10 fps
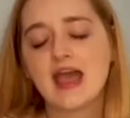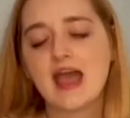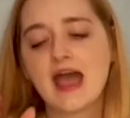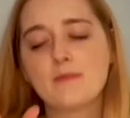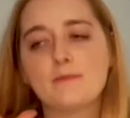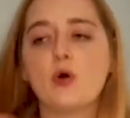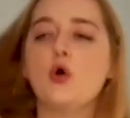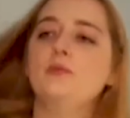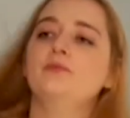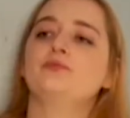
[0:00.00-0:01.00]

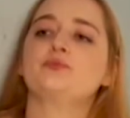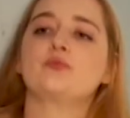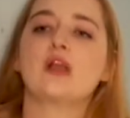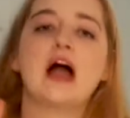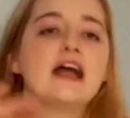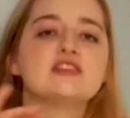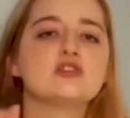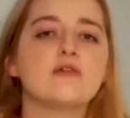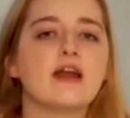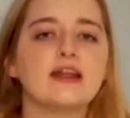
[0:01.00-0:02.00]
But I
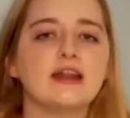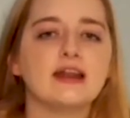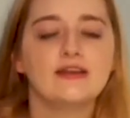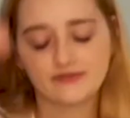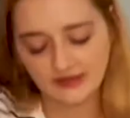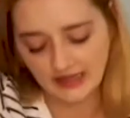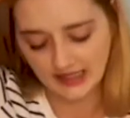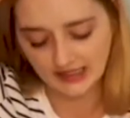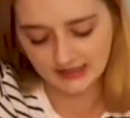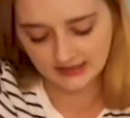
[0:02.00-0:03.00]
stopped writing in it for
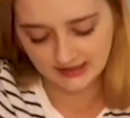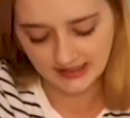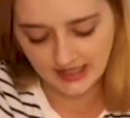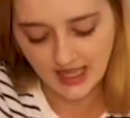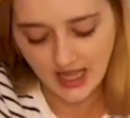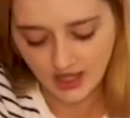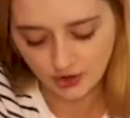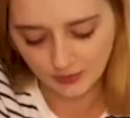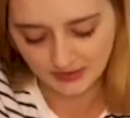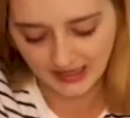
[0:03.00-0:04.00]
like a
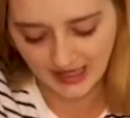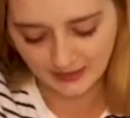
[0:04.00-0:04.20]
couple hours.